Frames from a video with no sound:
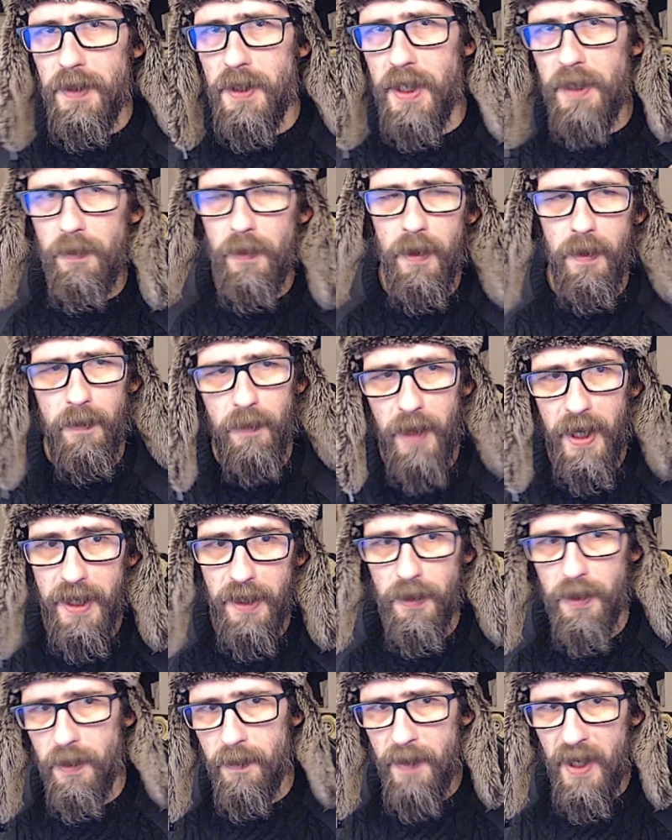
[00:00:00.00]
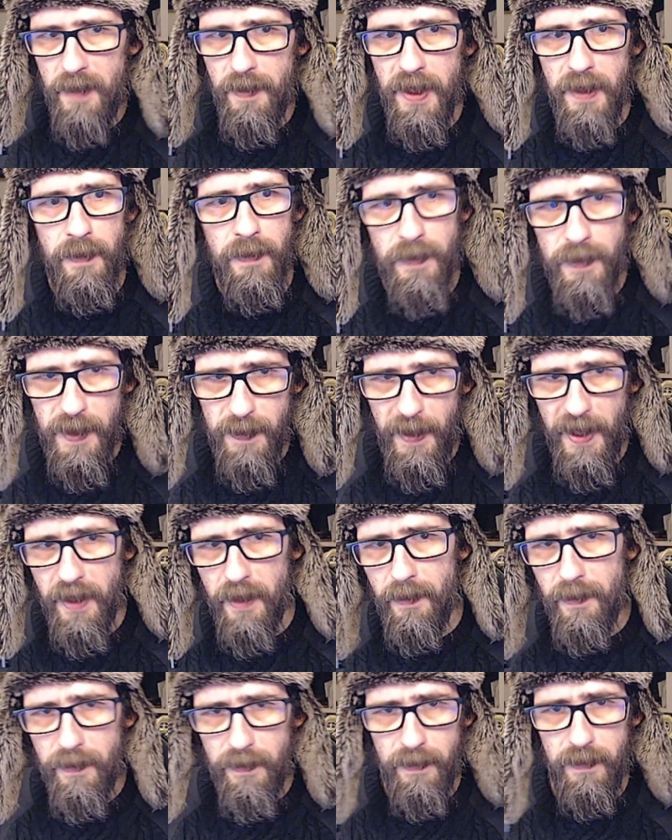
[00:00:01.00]
see where you can maybe spend
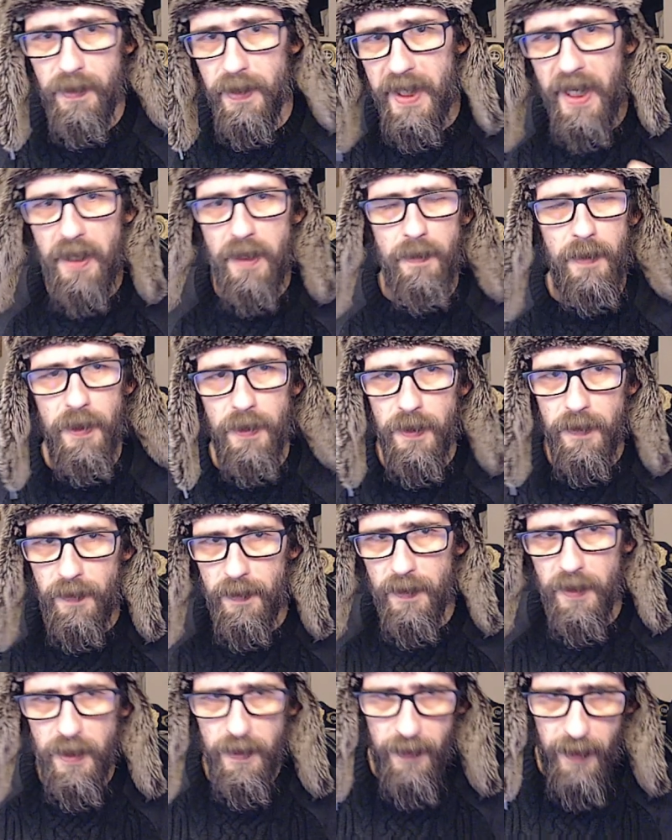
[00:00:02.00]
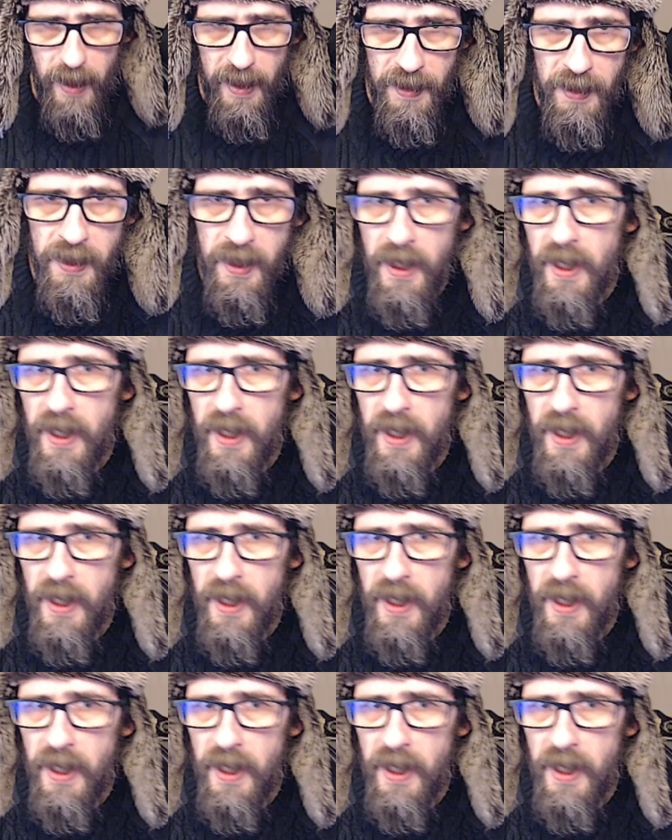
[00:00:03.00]
them, get the most from your divines.